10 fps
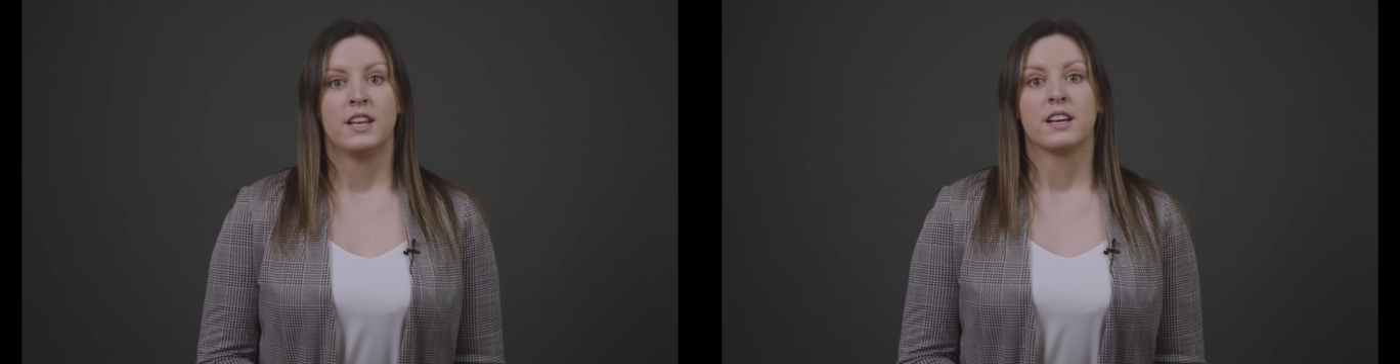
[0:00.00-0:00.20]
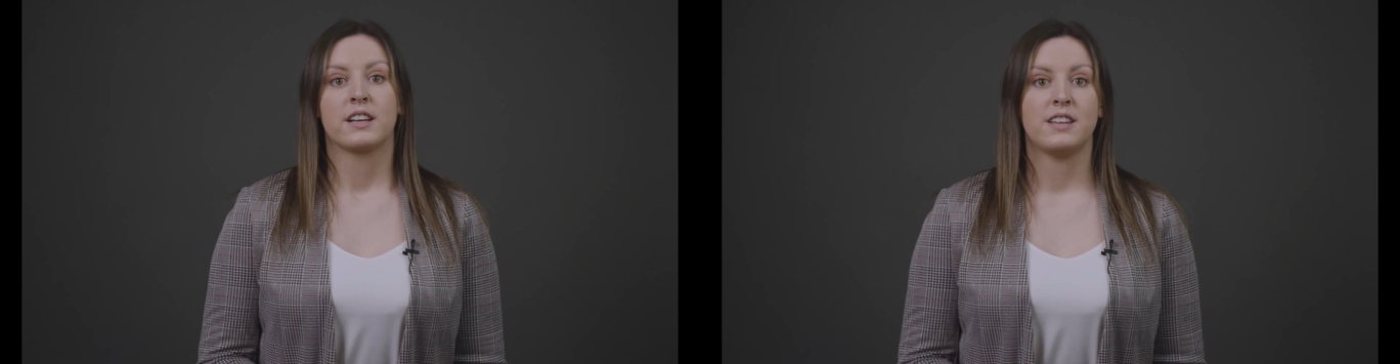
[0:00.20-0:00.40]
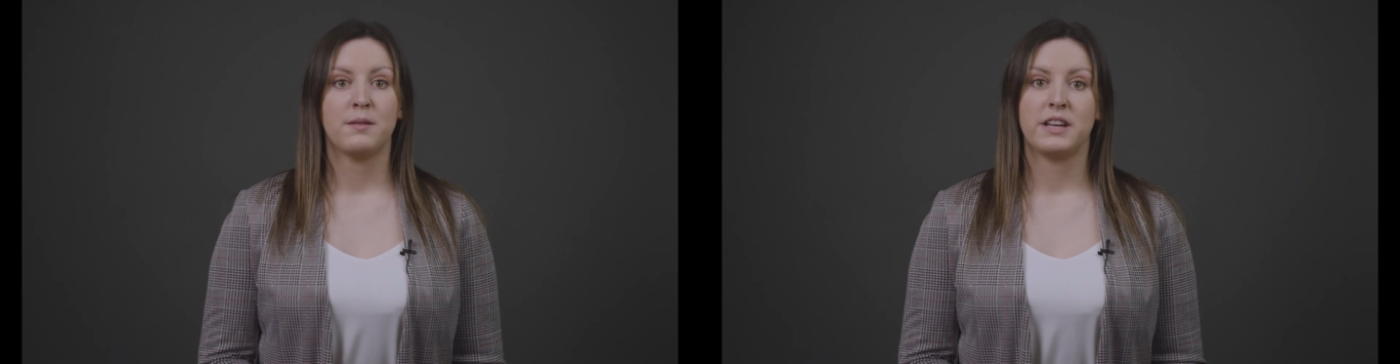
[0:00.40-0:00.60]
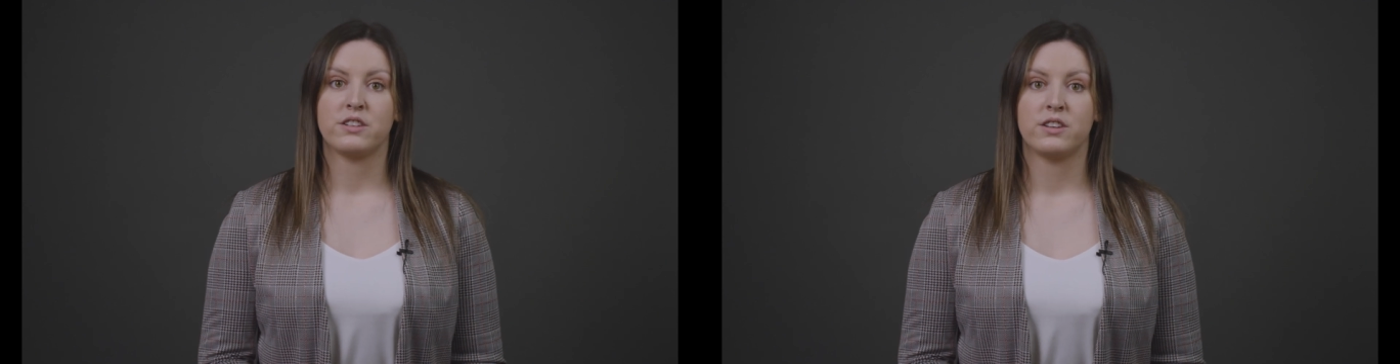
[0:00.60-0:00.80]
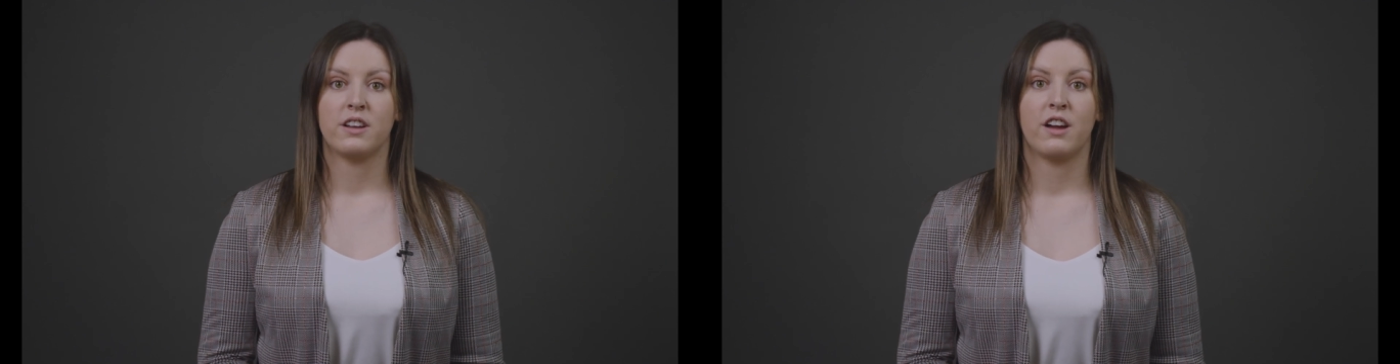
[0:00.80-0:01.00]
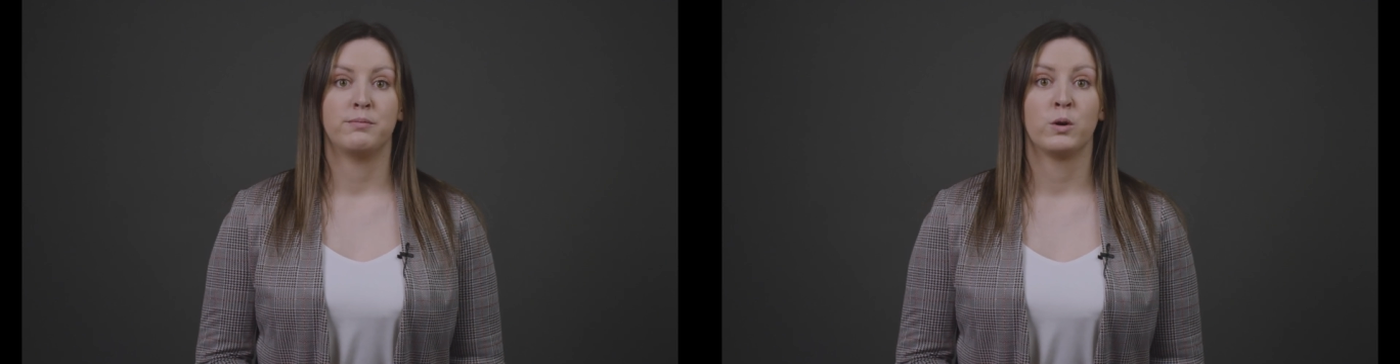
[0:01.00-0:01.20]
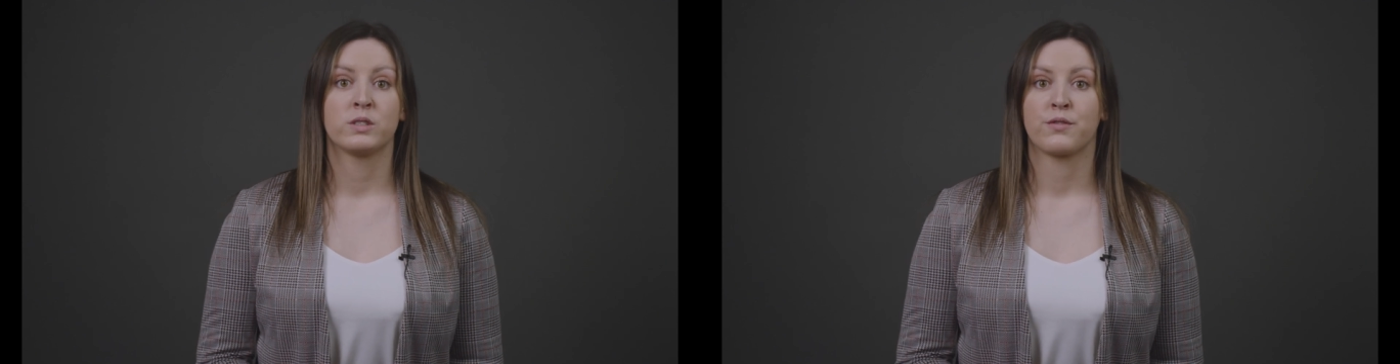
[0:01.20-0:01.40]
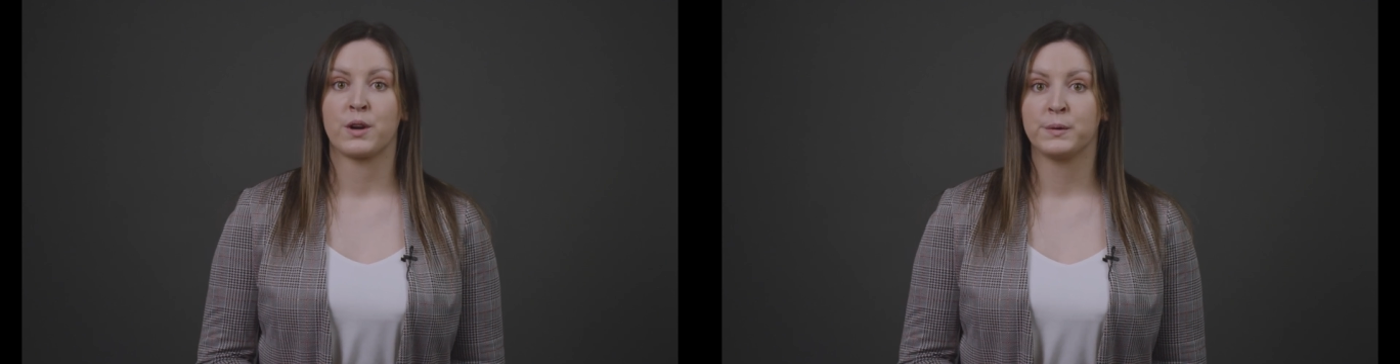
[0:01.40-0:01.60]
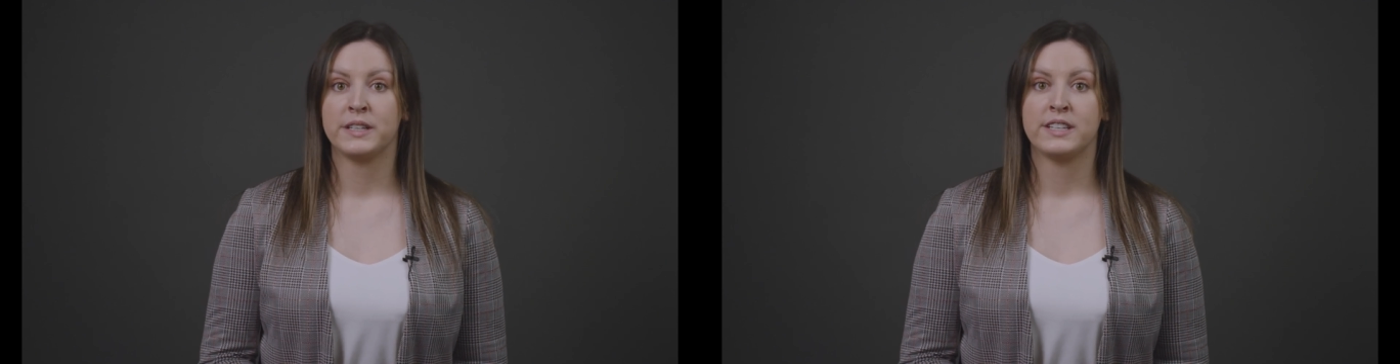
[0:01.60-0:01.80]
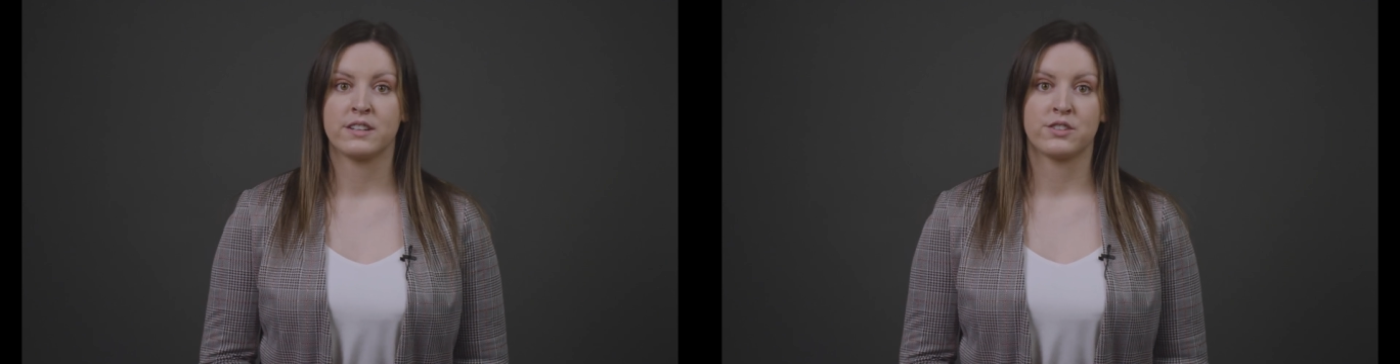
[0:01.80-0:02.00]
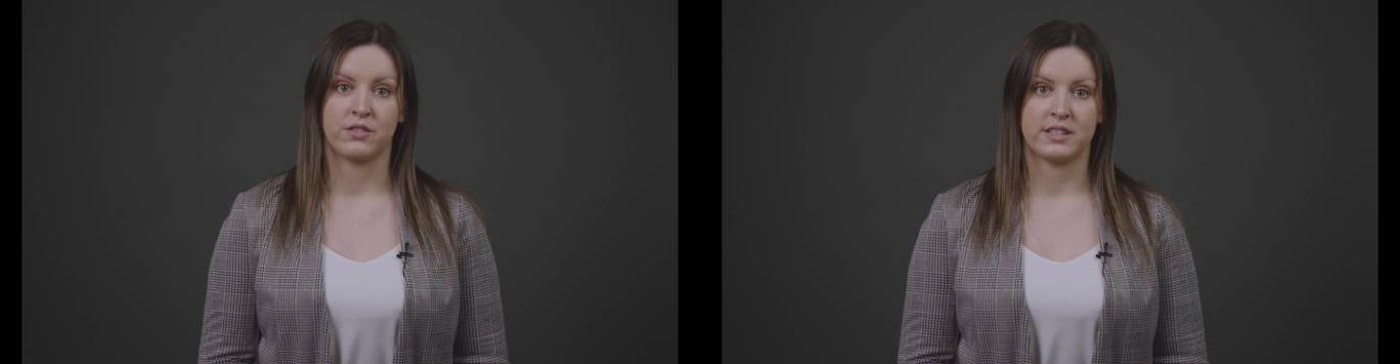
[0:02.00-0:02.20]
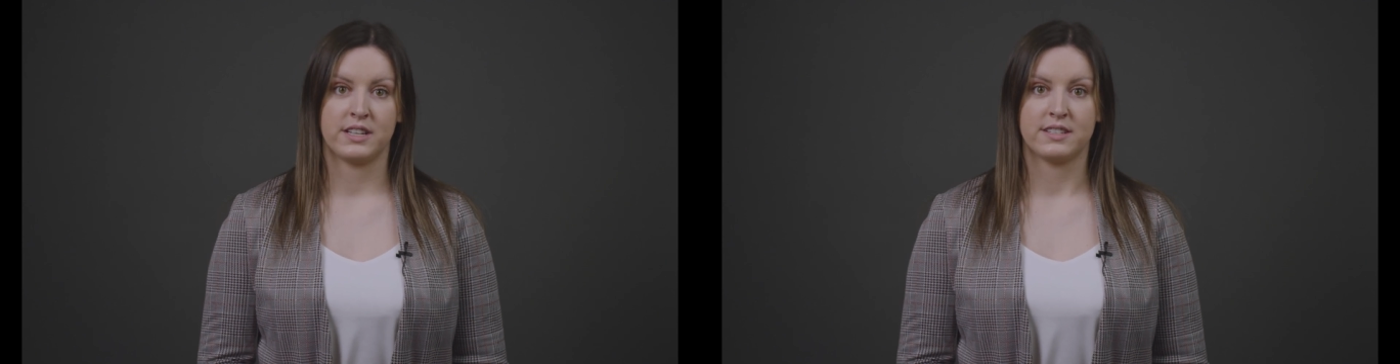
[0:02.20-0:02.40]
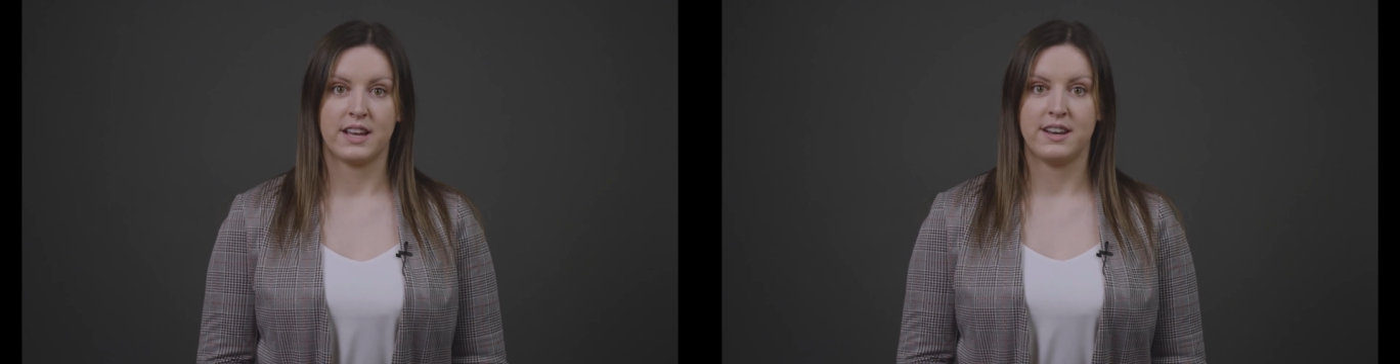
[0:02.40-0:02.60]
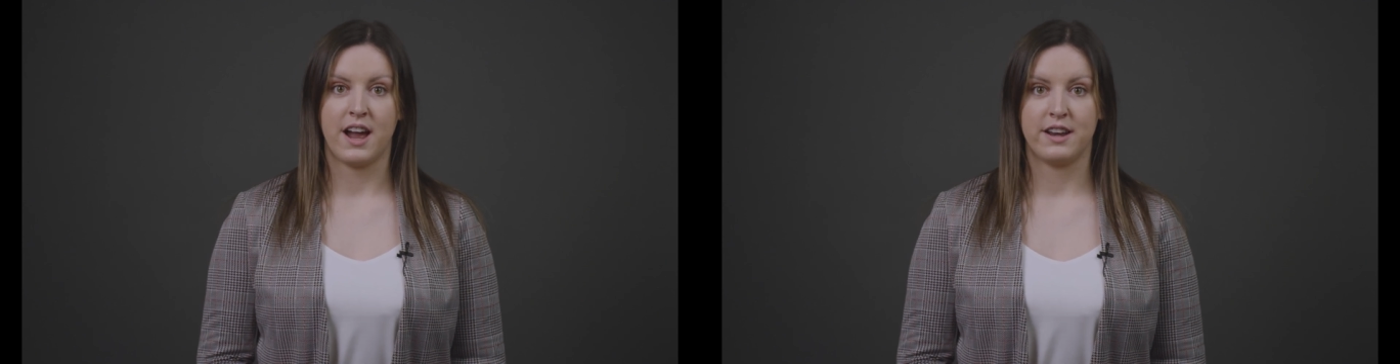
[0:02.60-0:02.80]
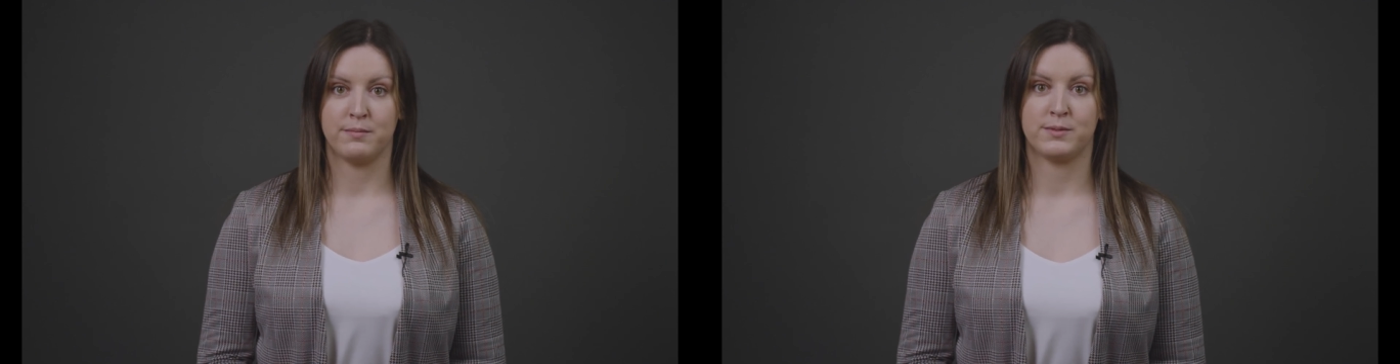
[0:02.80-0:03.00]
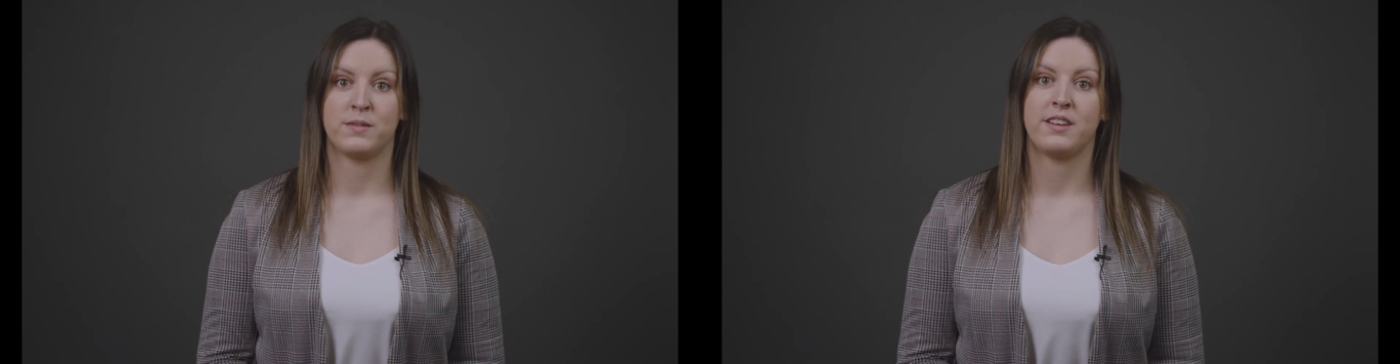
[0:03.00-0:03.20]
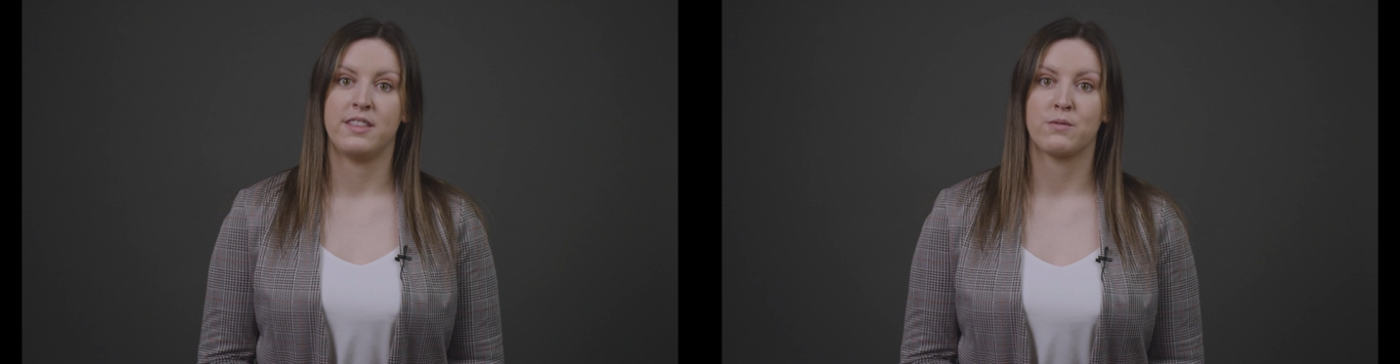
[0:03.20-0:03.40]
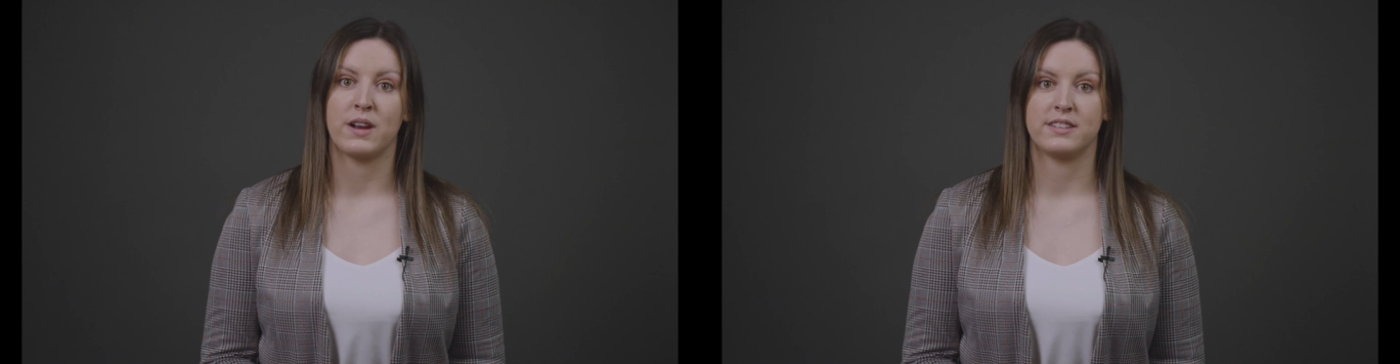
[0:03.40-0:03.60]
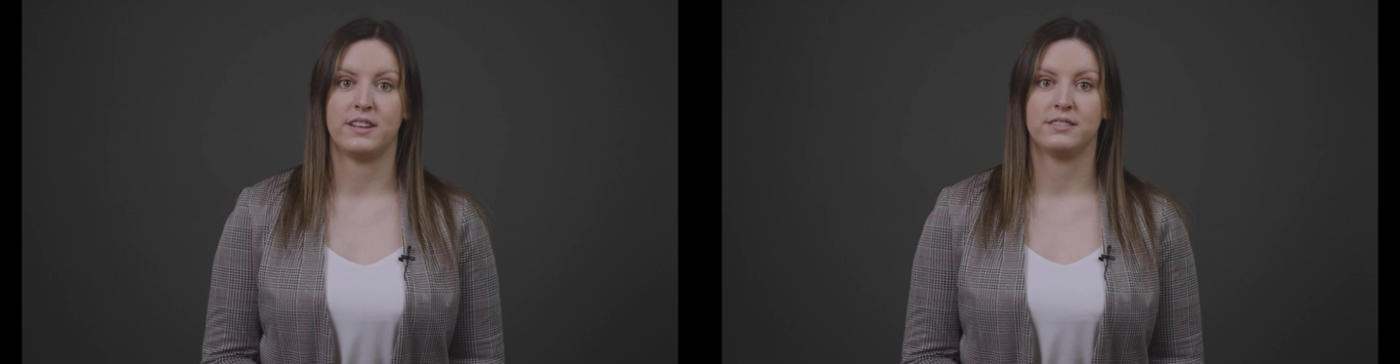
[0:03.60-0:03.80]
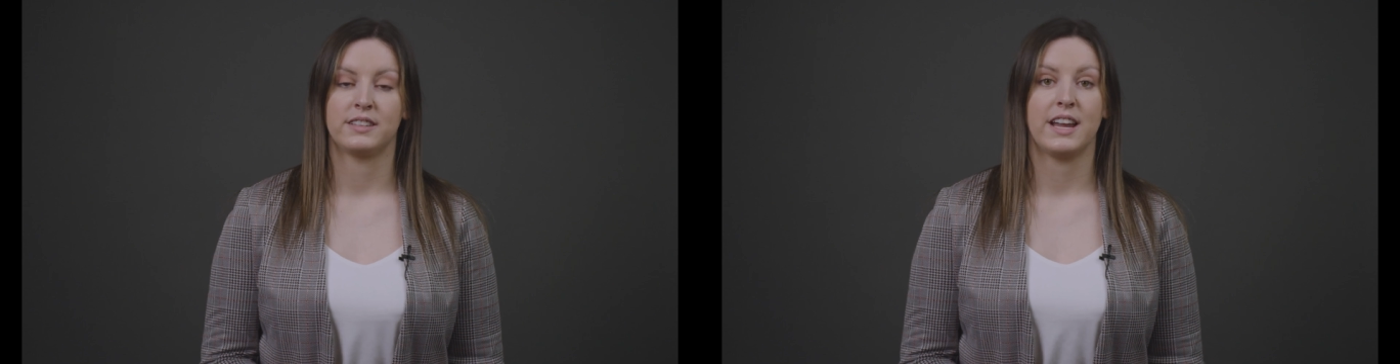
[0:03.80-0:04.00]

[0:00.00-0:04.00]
Contamination of most frequently touched surfaces and items within the resident